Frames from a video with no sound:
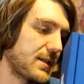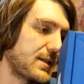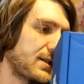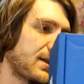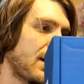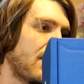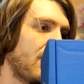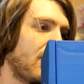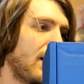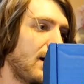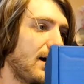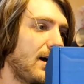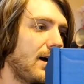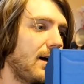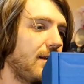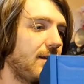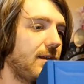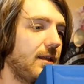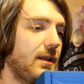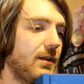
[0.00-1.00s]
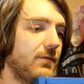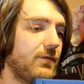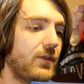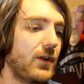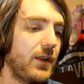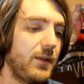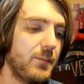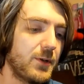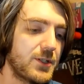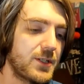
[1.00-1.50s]
So uh, you can
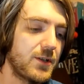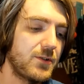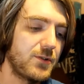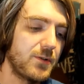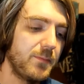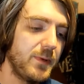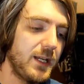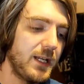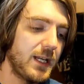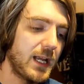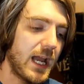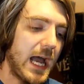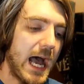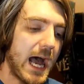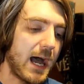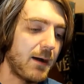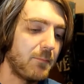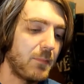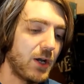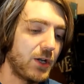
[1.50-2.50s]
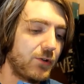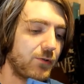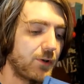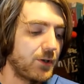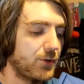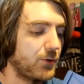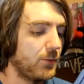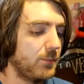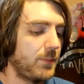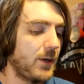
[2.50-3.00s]
follow them on social media at My
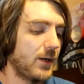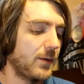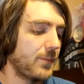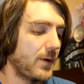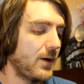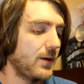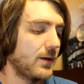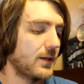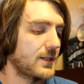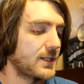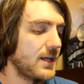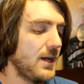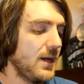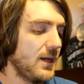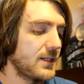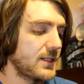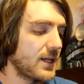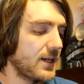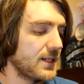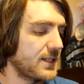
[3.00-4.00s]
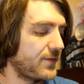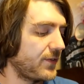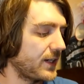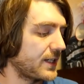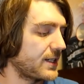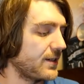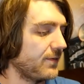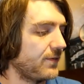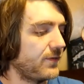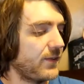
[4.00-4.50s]
Chronicle Book Box, science
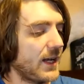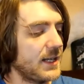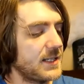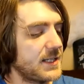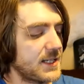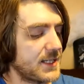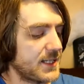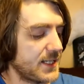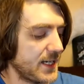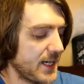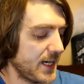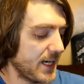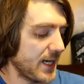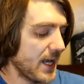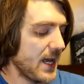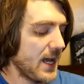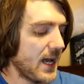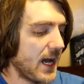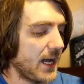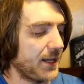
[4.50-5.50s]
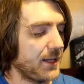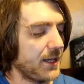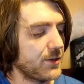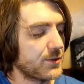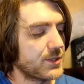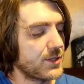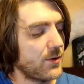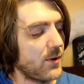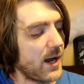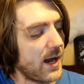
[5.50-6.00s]
fiction and fantasy, and they
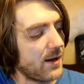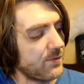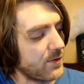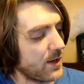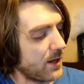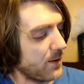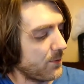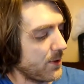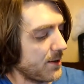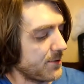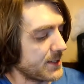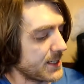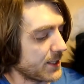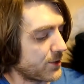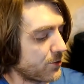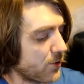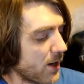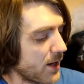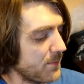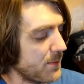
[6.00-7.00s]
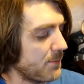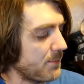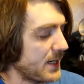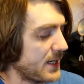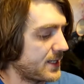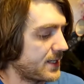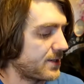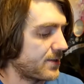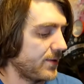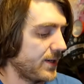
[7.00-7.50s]
also have, uh, where is it, crime and
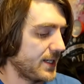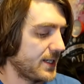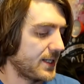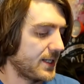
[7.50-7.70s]
mystery.